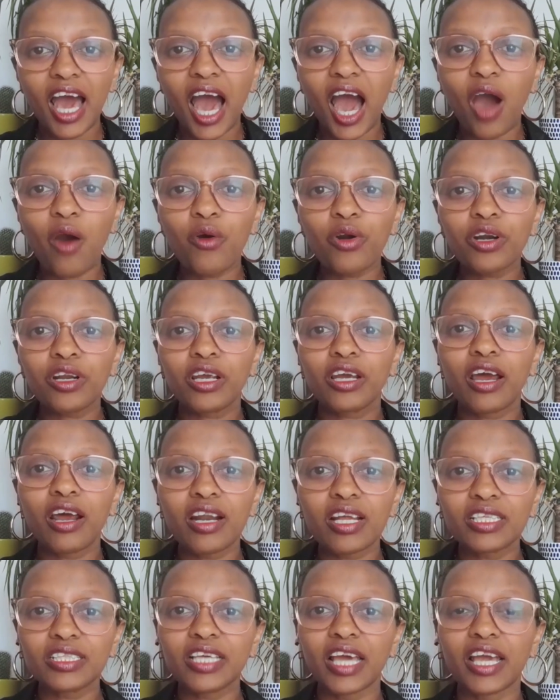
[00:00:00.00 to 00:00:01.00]
Our
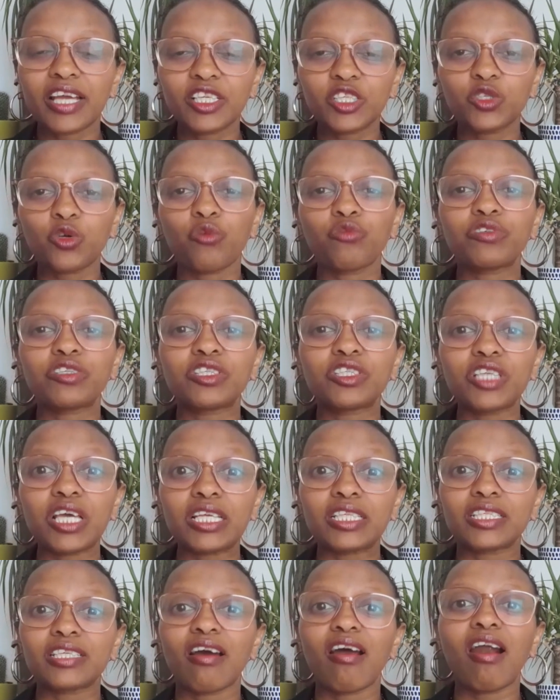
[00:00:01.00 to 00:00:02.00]
current heads of
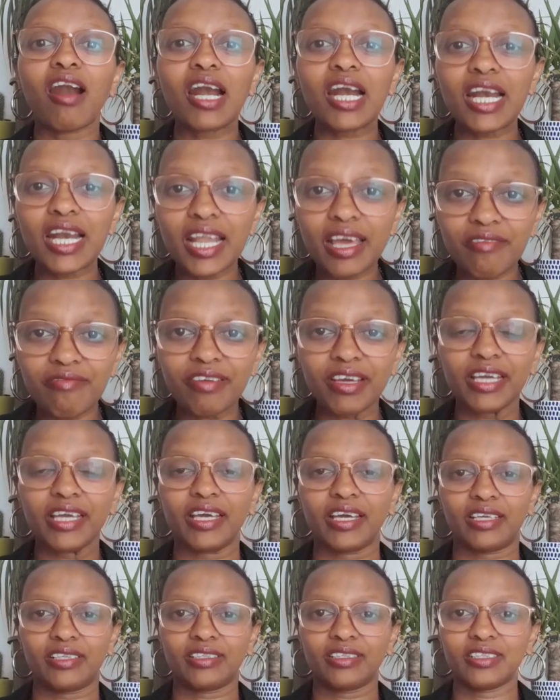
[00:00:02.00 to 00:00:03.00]
states are living
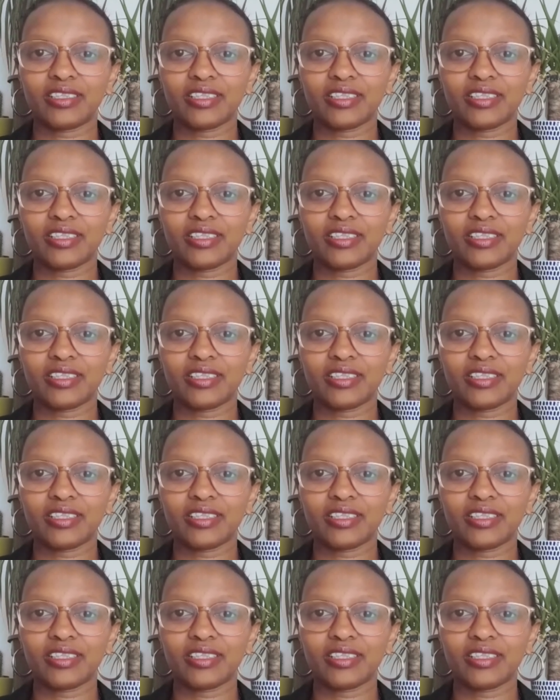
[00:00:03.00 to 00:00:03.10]
it.